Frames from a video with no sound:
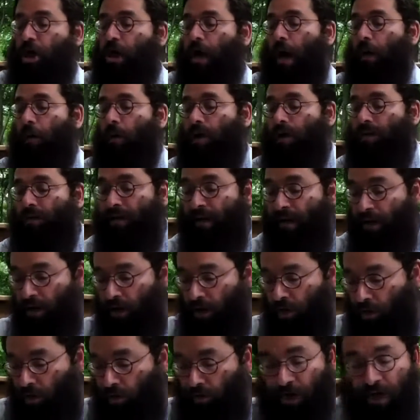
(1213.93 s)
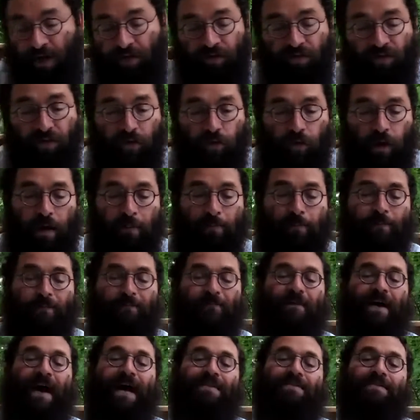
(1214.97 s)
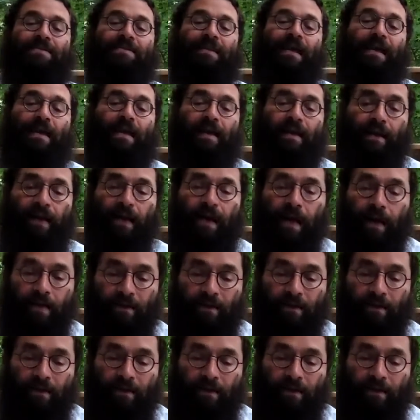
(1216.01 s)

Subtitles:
I want to read to you a fascinating